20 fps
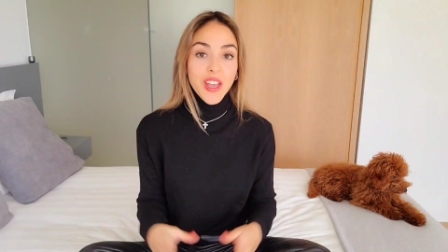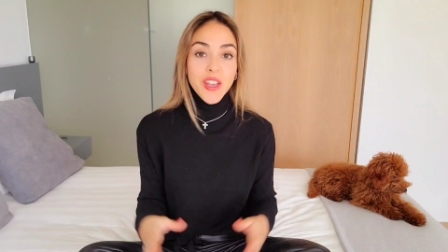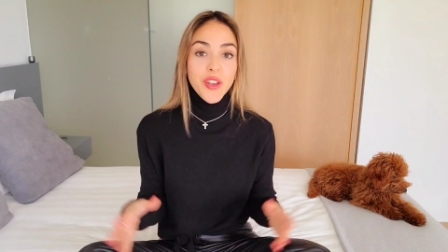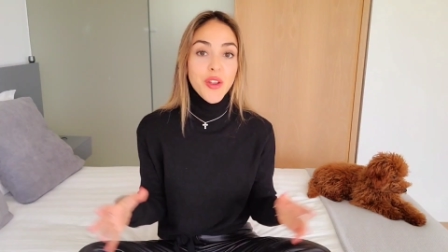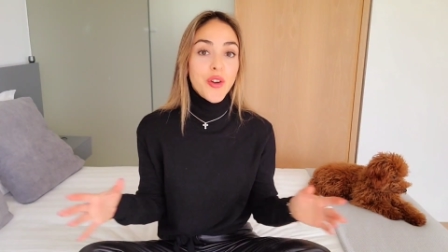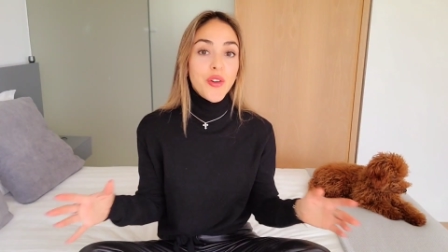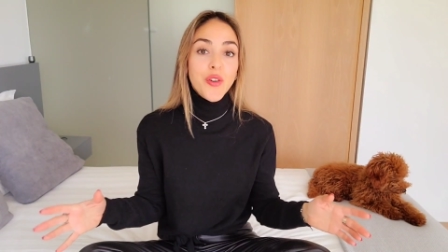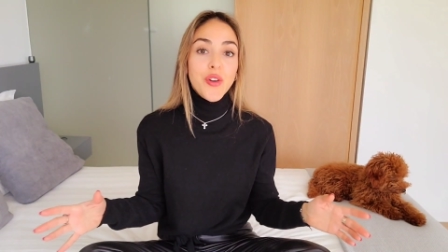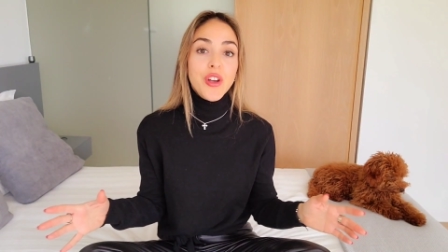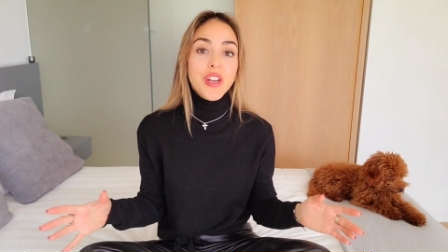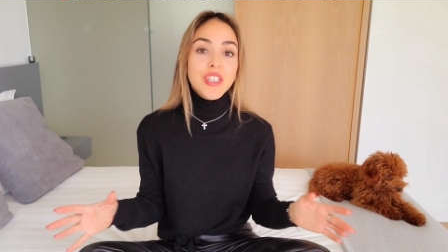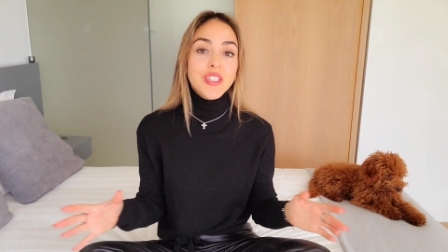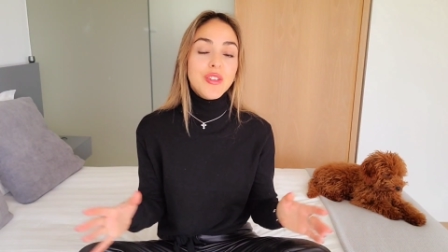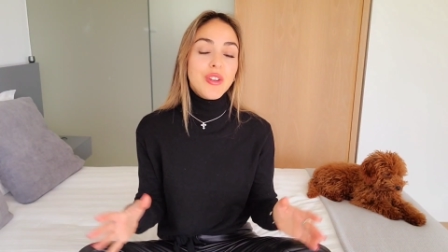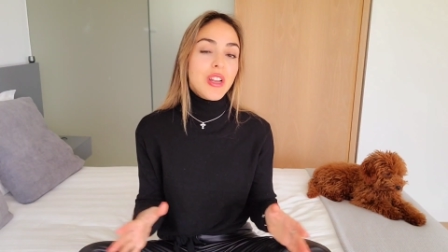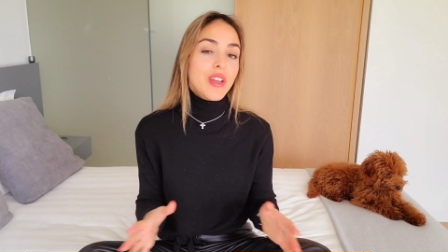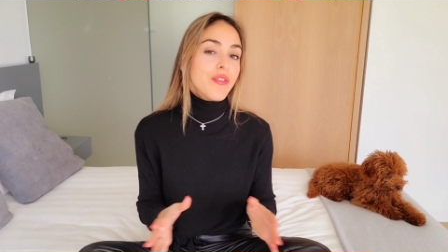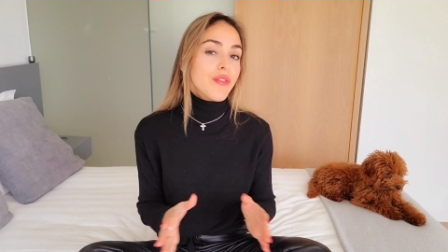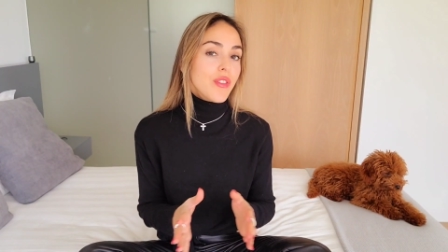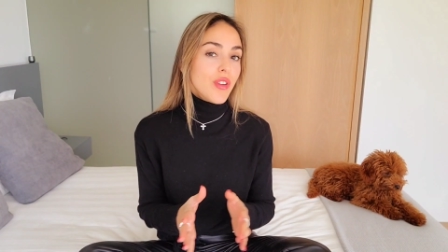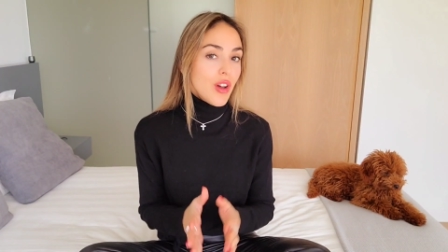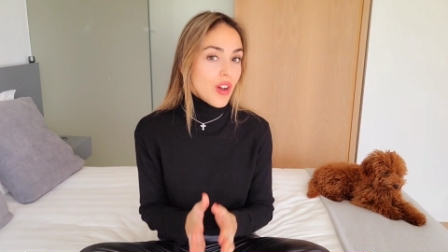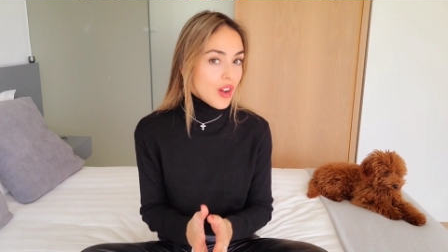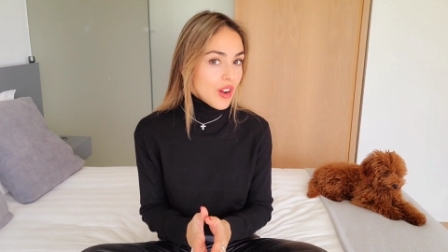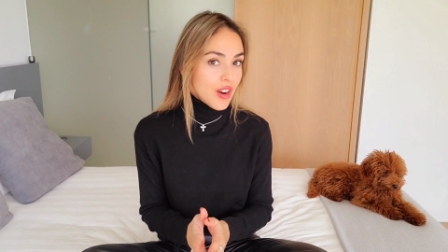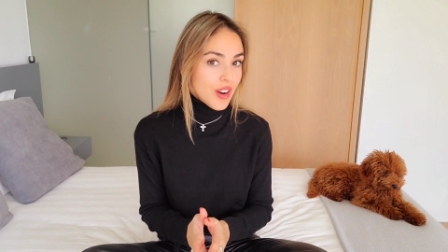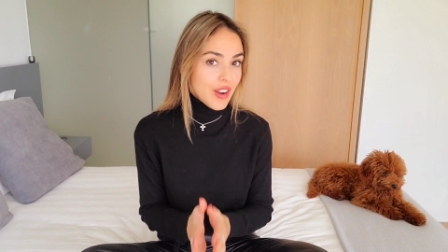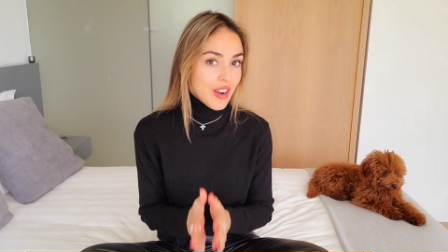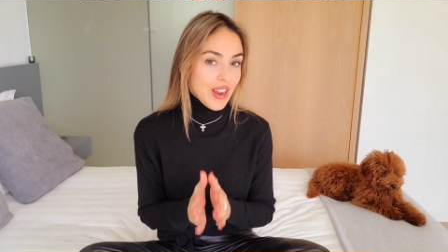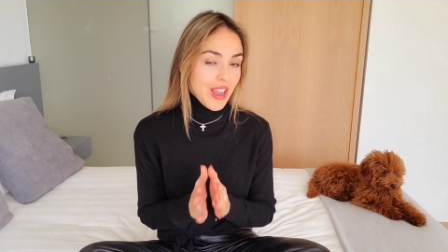You're going to live
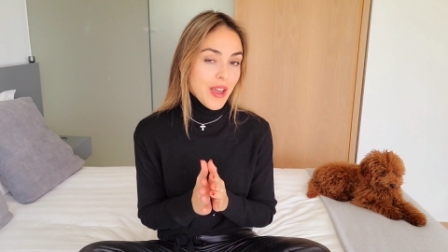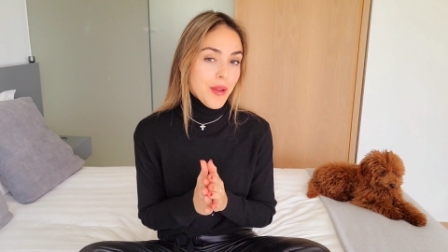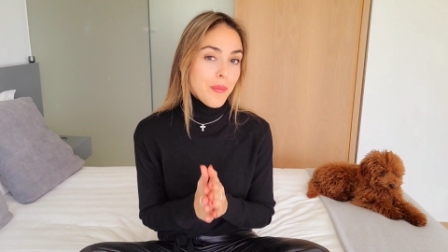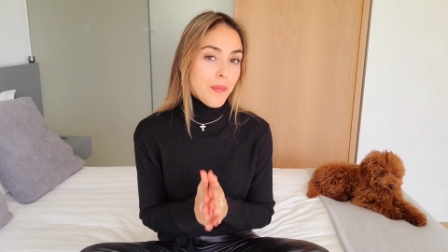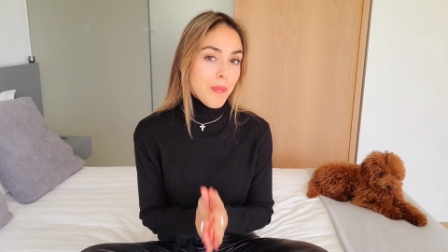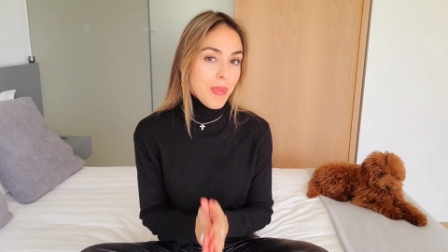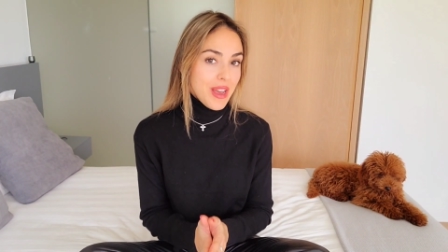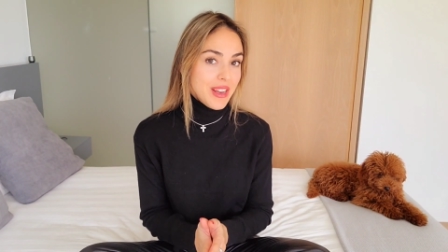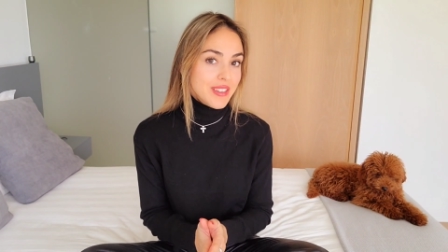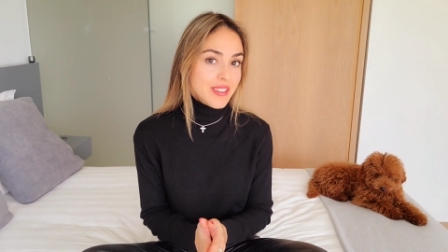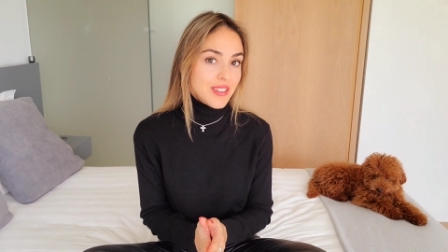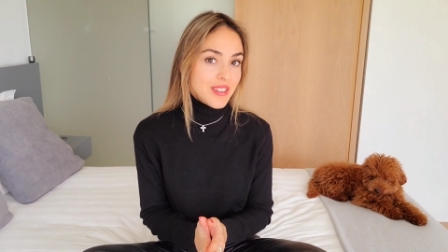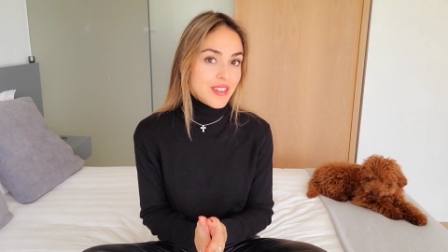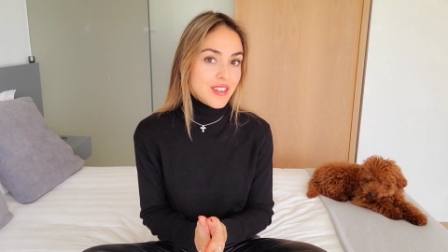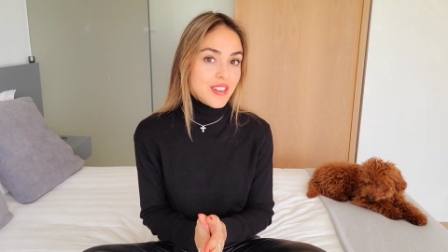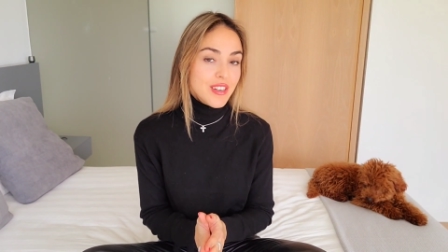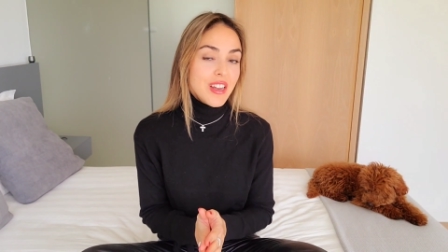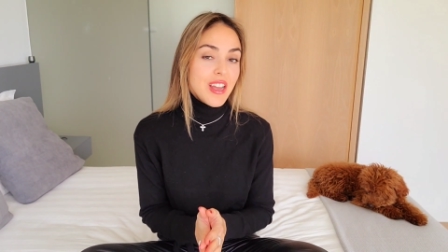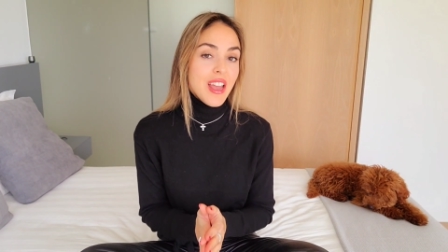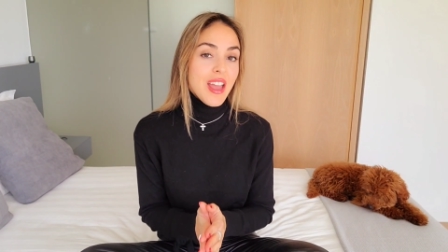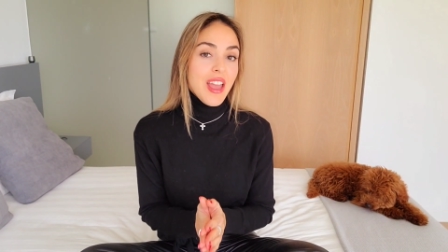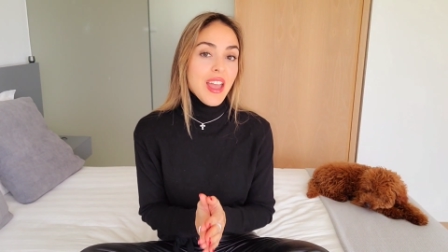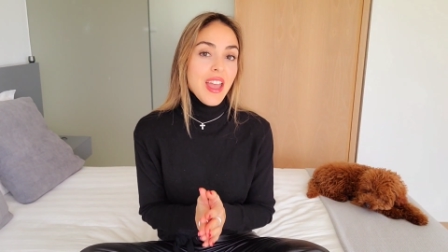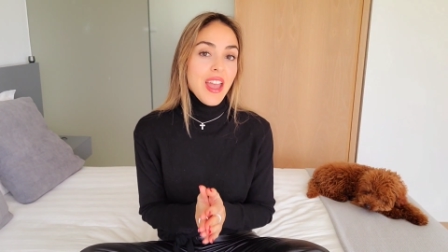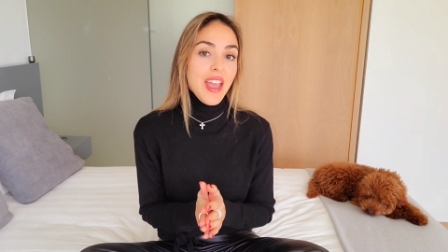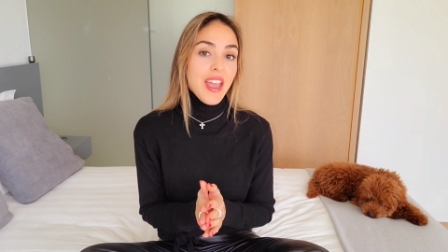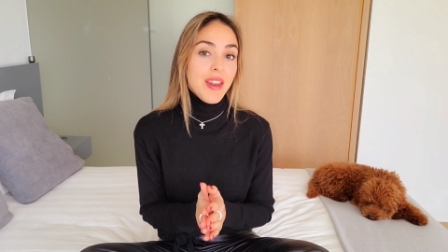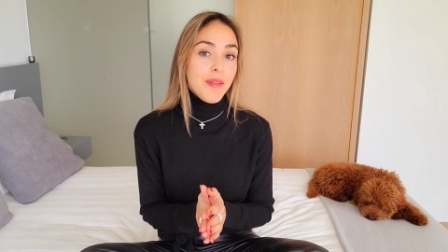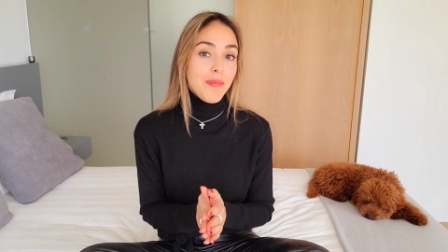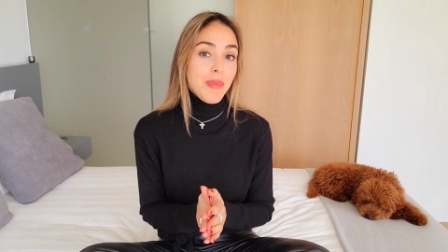longer and better,
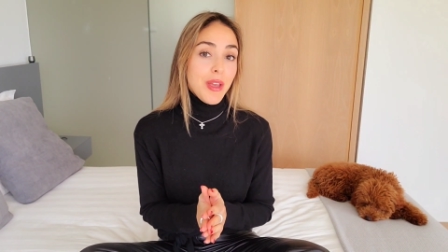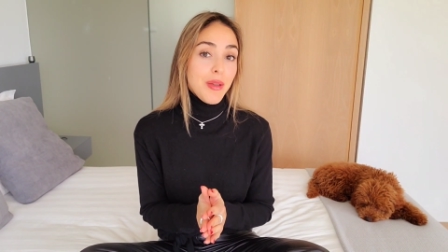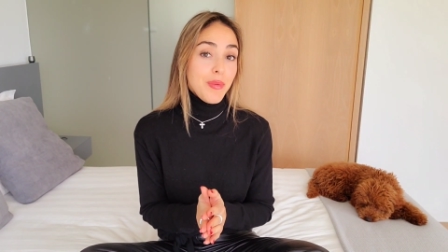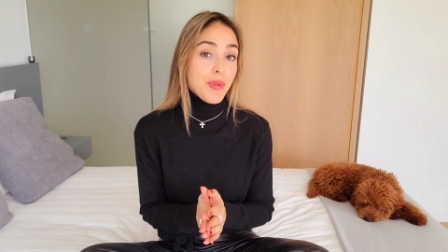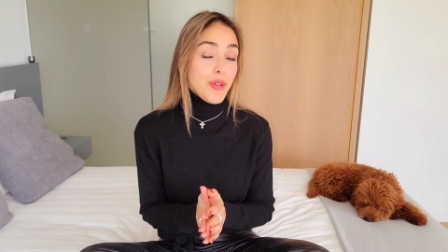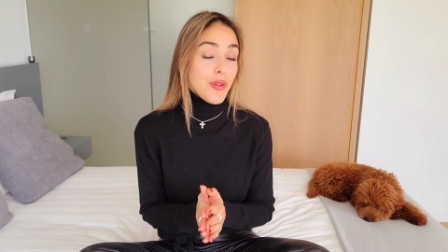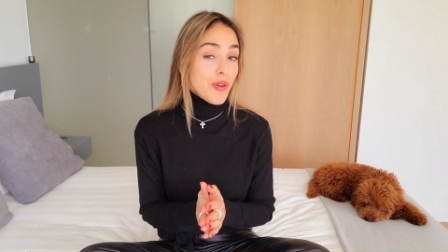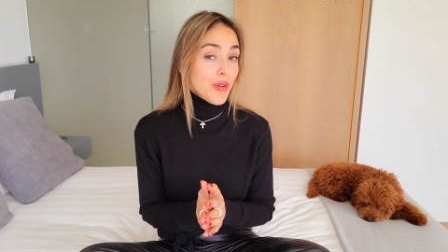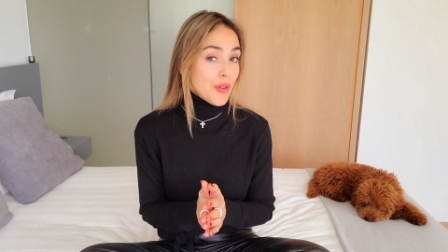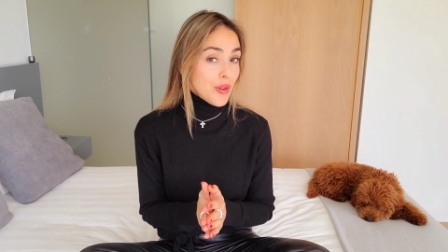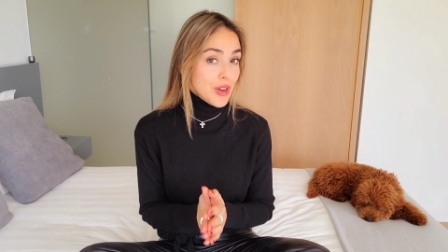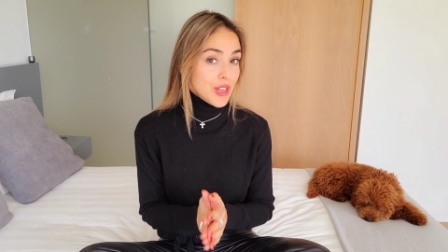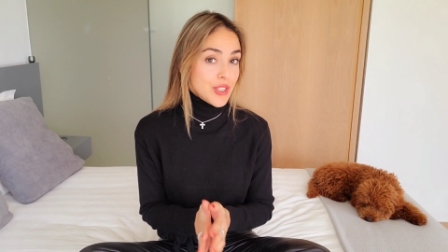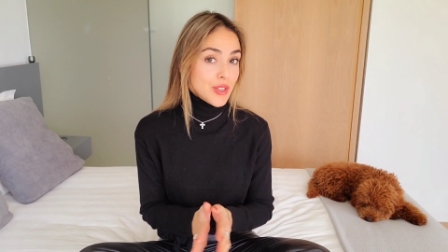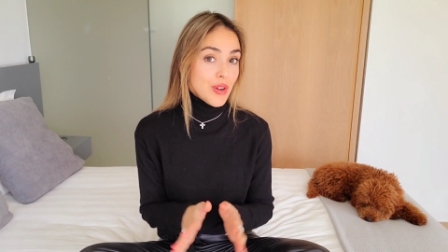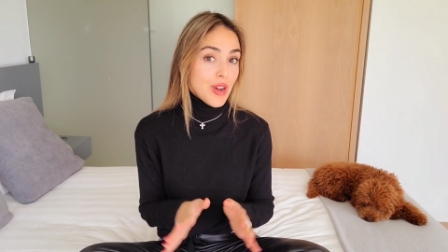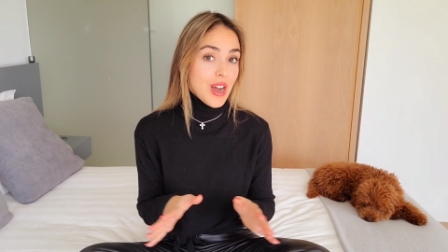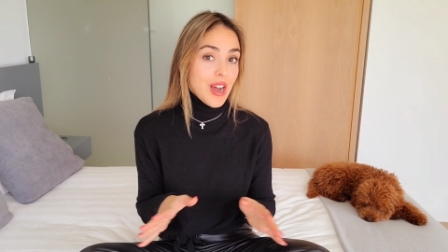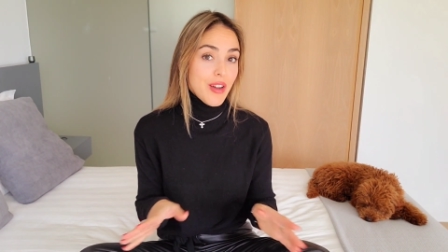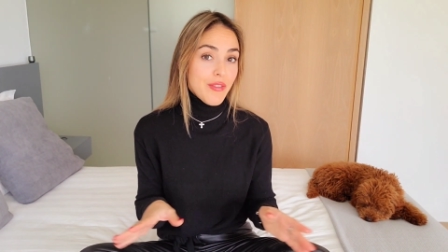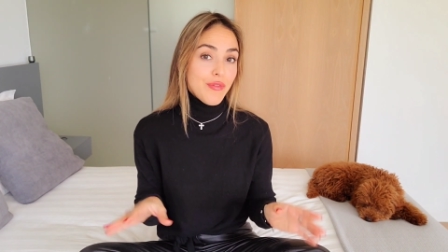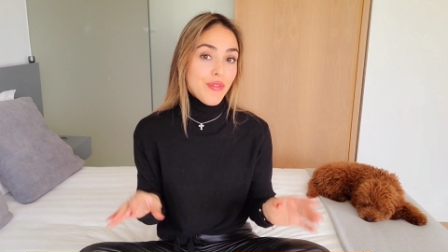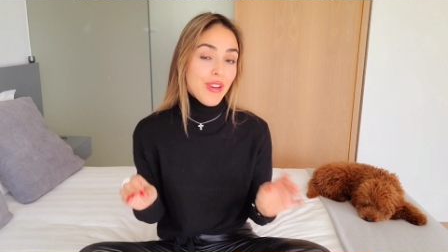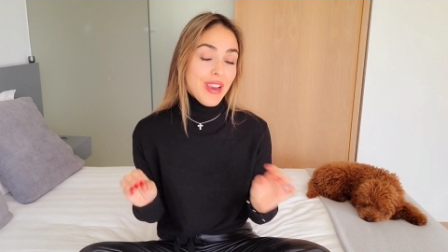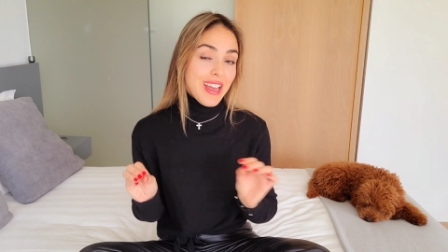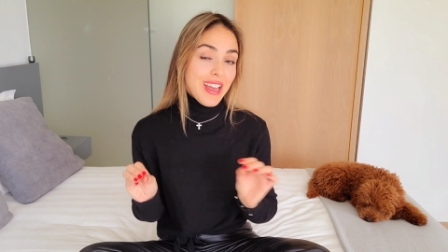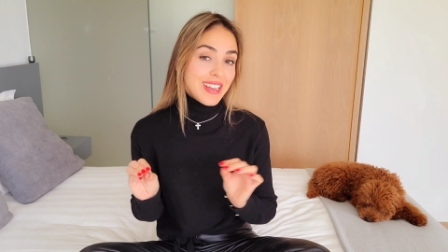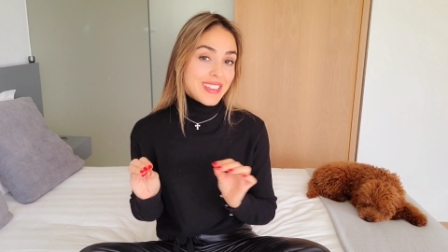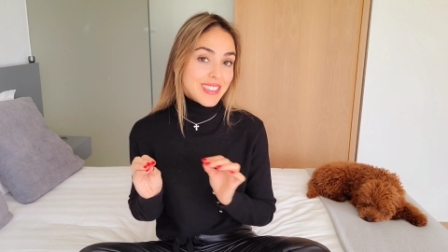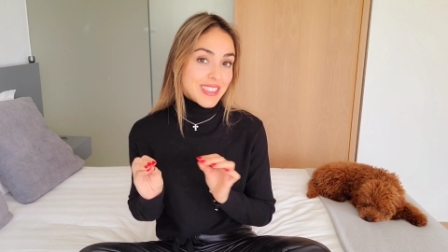and maybe you're going to have
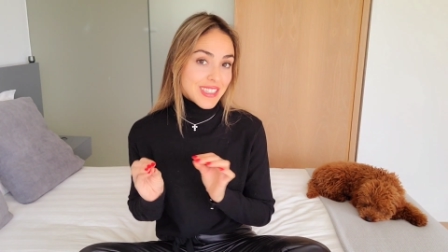less